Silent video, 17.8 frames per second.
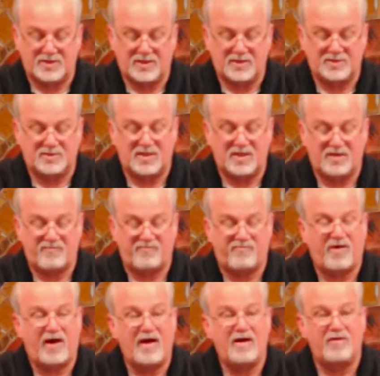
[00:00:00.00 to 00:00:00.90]
saying,
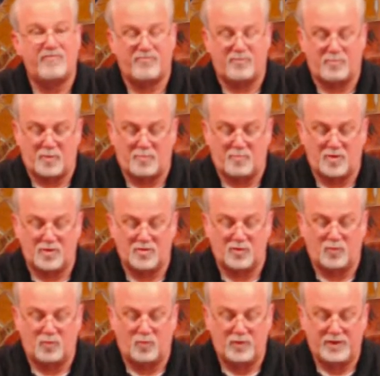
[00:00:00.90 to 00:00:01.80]
Take fire from
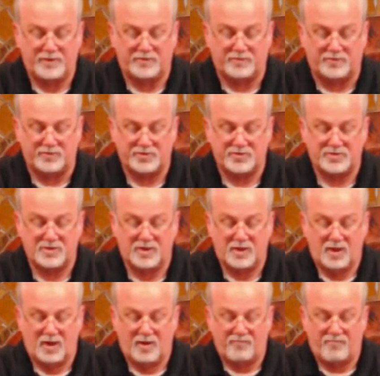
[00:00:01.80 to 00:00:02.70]
among the wheels,
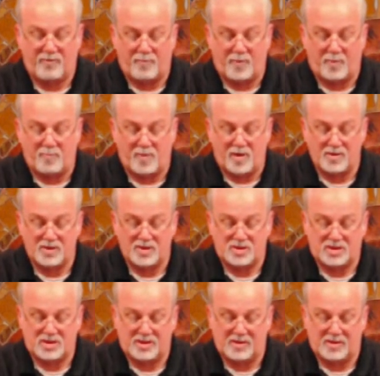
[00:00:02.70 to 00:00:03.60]
from among
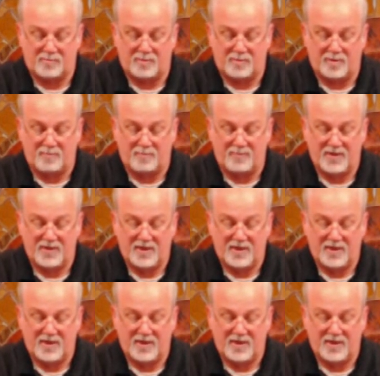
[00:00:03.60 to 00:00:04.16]
the cherubim